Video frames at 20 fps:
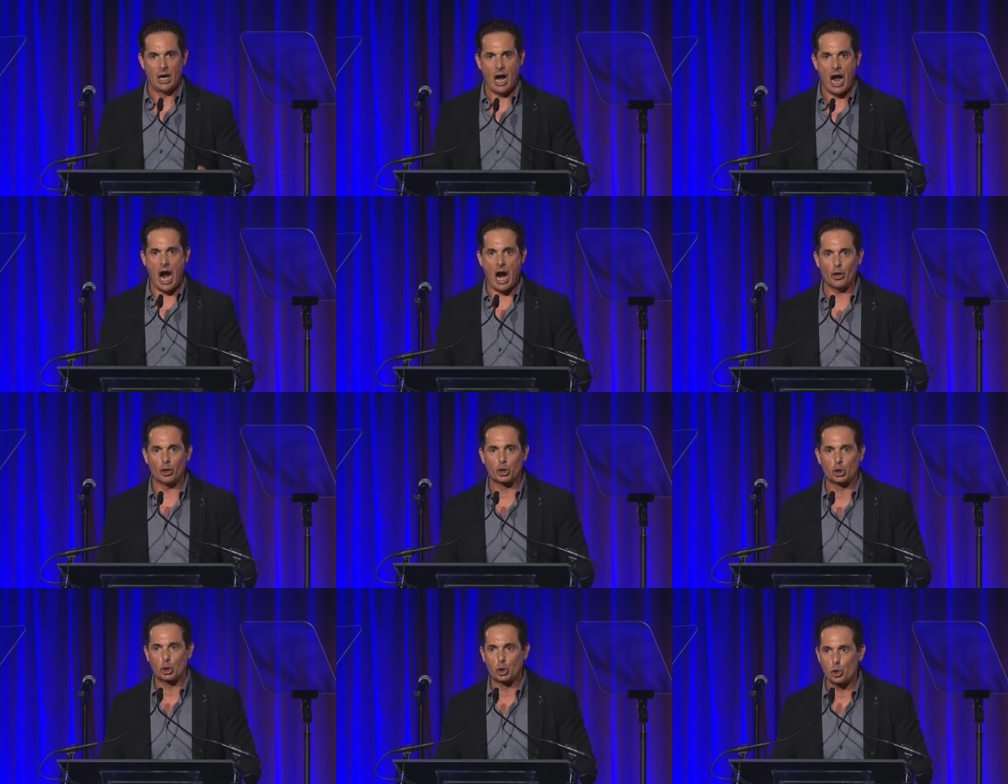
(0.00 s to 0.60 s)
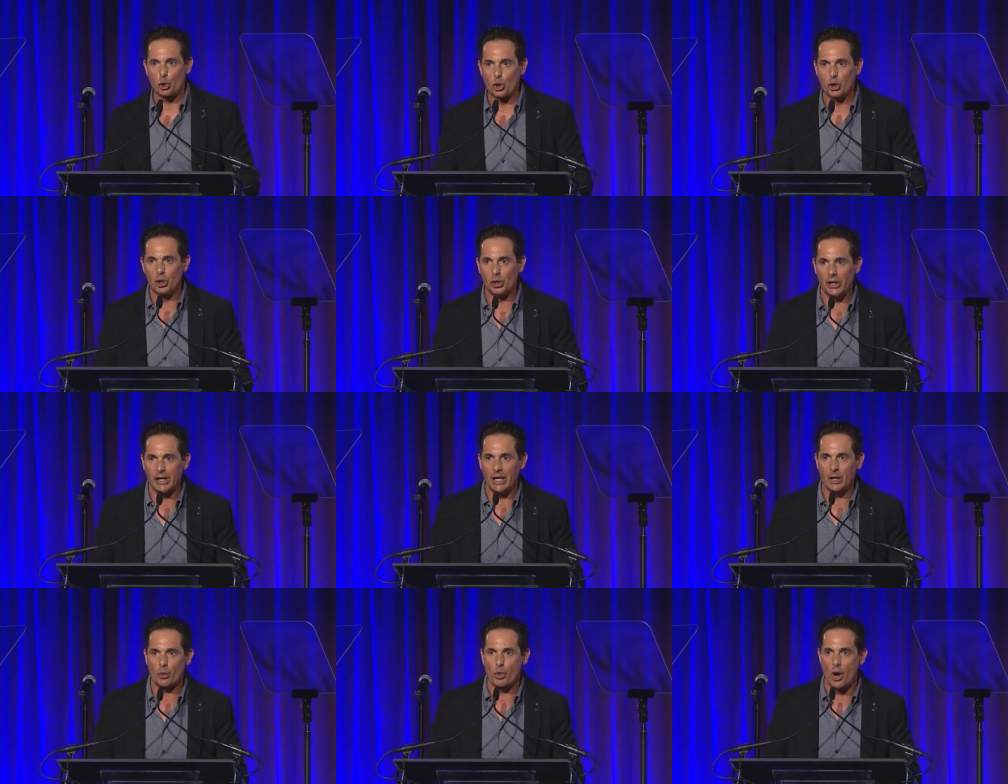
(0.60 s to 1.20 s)
our
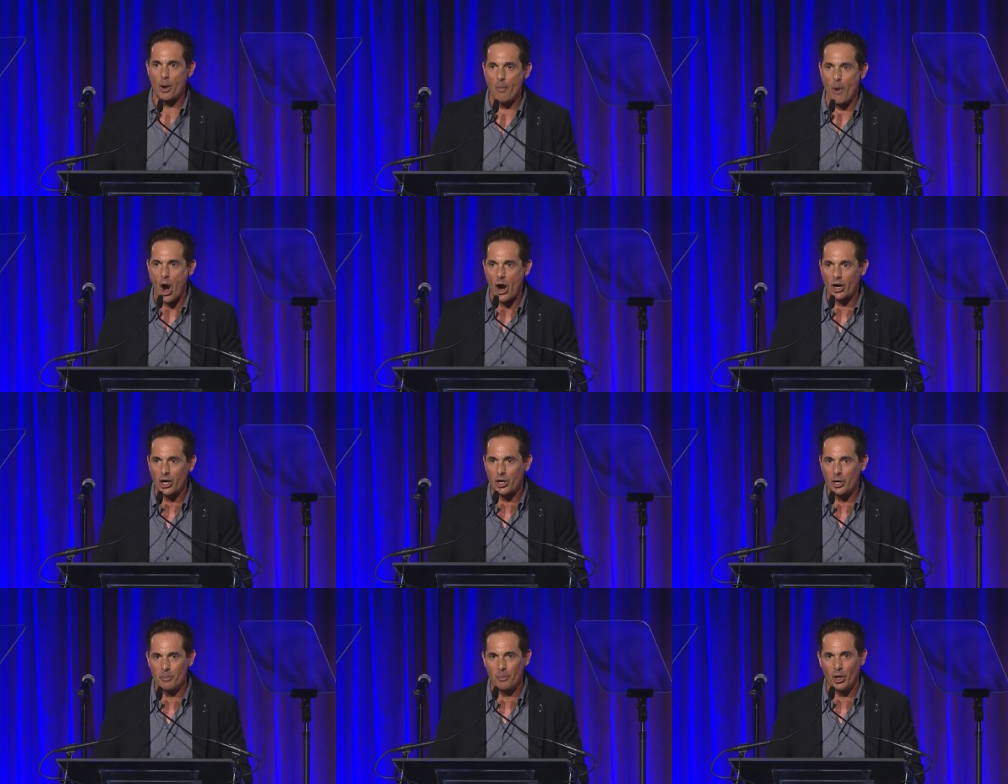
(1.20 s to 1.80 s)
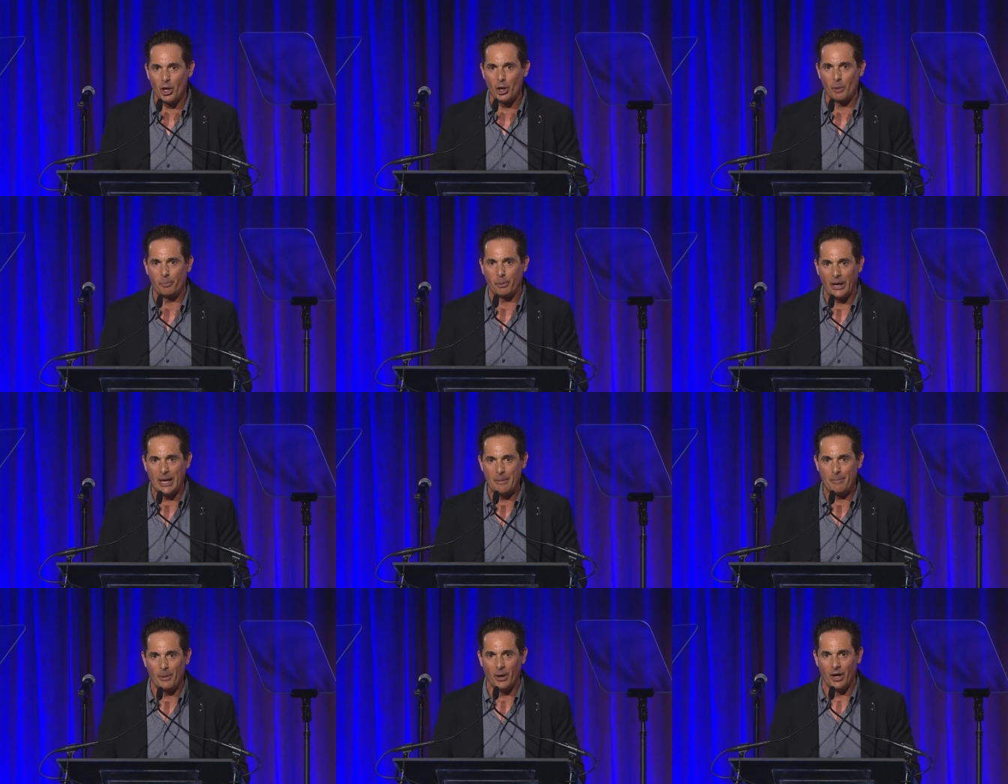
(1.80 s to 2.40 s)
truly remarkable
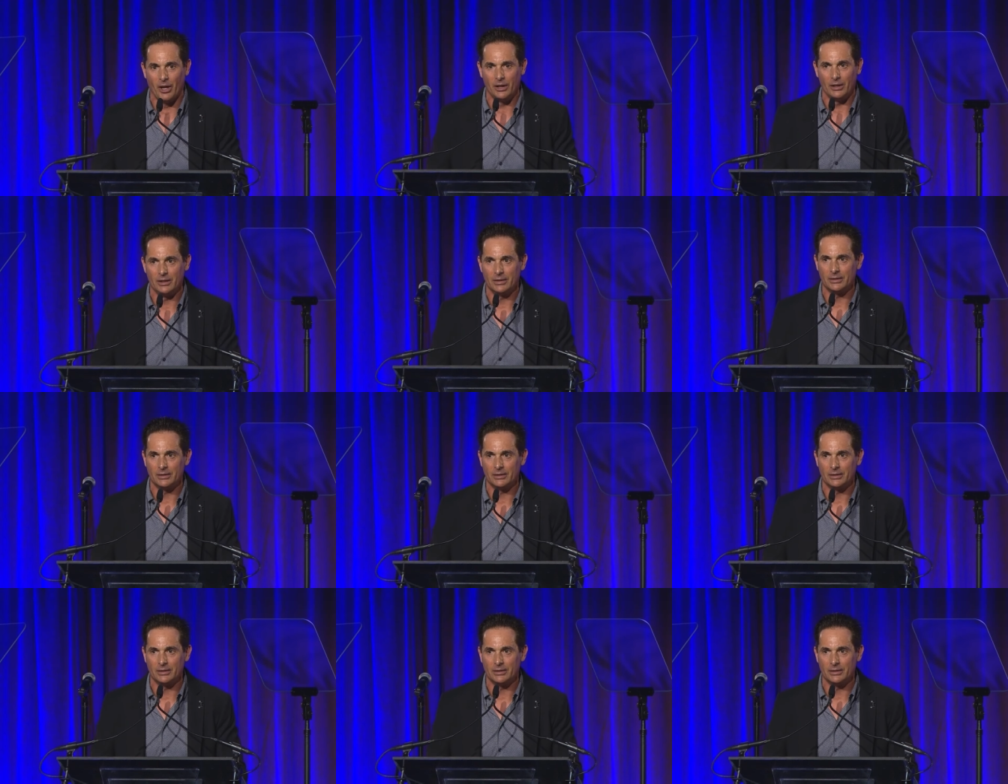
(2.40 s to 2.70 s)
people.